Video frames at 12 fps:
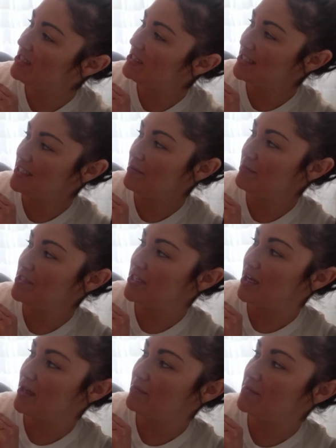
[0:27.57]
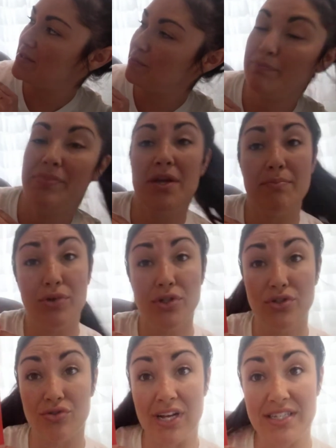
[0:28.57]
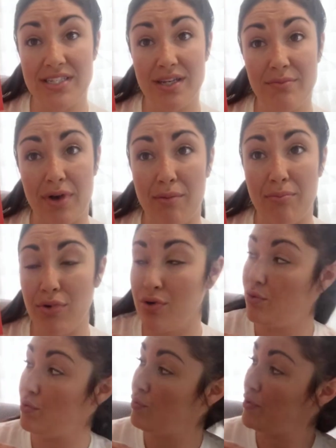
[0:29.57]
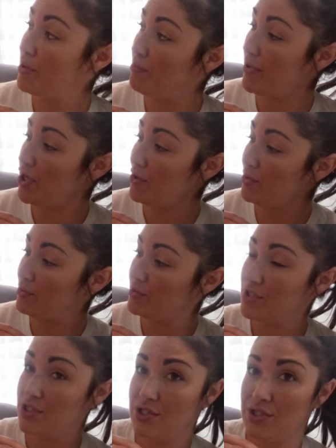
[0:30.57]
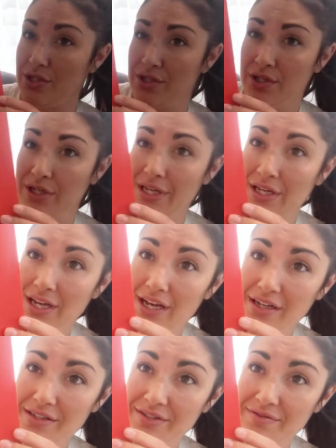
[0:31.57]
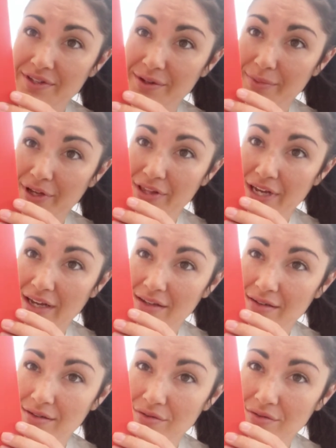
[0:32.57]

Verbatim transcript: that sometimes people dress him up with bows. How's he feeling about that?